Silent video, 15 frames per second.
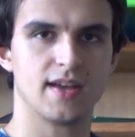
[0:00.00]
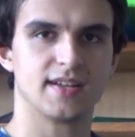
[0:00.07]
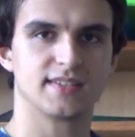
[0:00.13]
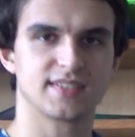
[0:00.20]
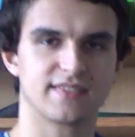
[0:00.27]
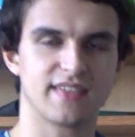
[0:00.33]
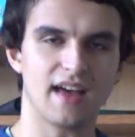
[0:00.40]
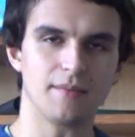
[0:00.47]

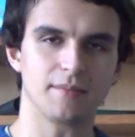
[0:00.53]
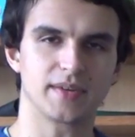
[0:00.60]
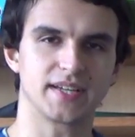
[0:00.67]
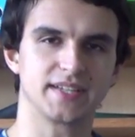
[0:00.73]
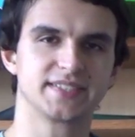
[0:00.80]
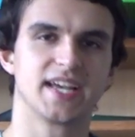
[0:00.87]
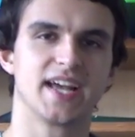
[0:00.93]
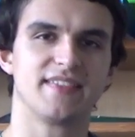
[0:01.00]
So that
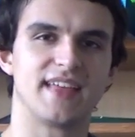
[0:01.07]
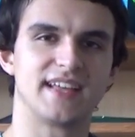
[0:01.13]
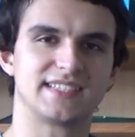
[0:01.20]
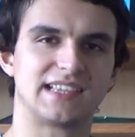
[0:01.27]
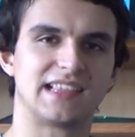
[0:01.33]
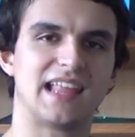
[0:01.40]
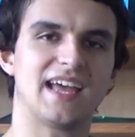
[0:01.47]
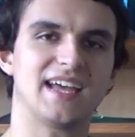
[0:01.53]
means
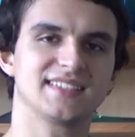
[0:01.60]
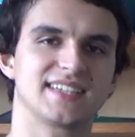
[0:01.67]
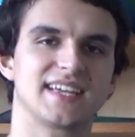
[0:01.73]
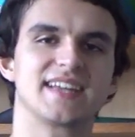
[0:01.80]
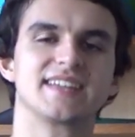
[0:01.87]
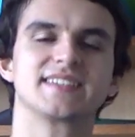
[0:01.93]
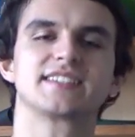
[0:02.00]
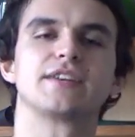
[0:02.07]
there's less
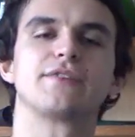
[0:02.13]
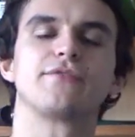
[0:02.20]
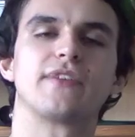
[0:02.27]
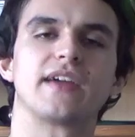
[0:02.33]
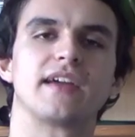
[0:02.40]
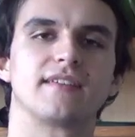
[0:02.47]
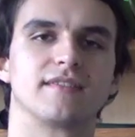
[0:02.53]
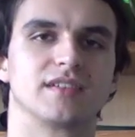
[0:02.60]

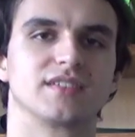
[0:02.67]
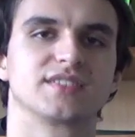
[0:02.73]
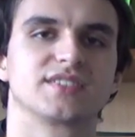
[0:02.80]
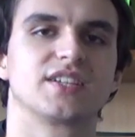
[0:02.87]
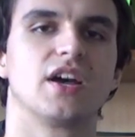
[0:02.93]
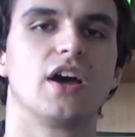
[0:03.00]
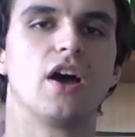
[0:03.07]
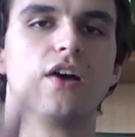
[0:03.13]

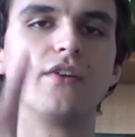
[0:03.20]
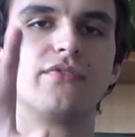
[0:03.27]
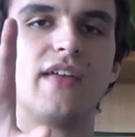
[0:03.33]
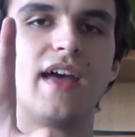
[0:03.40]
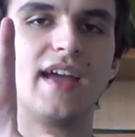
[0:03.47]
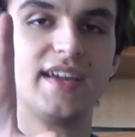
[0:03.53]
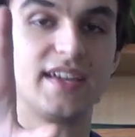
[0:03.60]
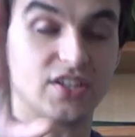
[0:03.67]
interference of
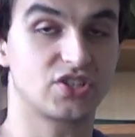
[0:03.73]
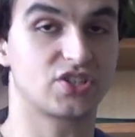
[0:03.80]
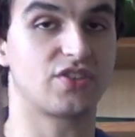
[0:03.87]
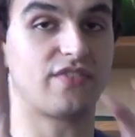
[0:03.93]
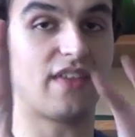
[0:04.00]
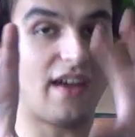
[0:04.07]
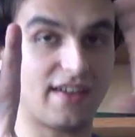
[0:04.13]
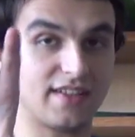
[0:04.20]
the, each of
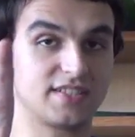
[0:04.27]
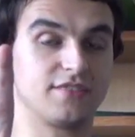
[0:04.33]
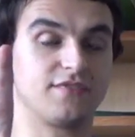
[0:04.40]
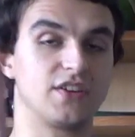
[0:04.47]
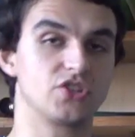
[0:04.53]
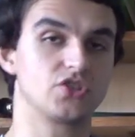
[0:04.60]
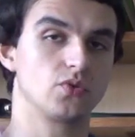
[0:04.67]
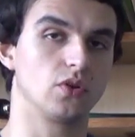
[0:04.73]
their
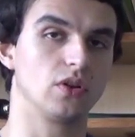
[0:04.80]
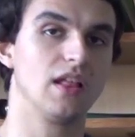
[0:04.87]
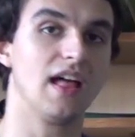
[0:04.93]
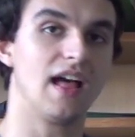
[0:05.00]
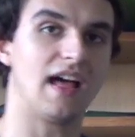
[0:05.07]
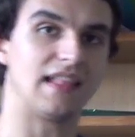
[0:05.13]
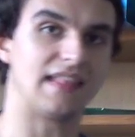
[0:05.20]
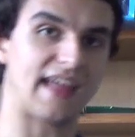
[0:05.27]
individual
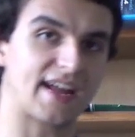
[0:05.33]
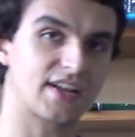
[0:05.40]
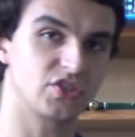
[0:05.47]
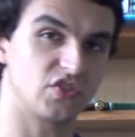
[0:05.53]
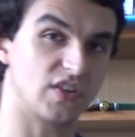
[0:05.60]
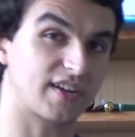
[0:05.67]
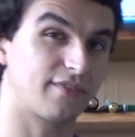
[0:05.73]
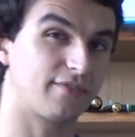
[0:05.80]

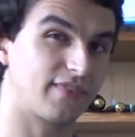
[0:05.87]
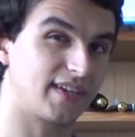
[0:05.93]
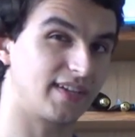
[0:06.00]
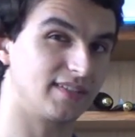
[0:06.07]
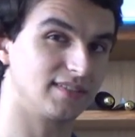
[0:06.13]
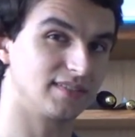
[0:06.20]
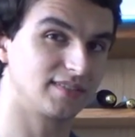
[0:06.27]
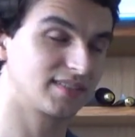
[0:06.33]
electric
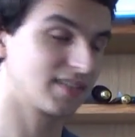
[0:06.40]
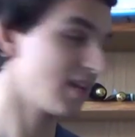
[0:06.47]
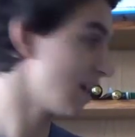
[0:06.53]
fields.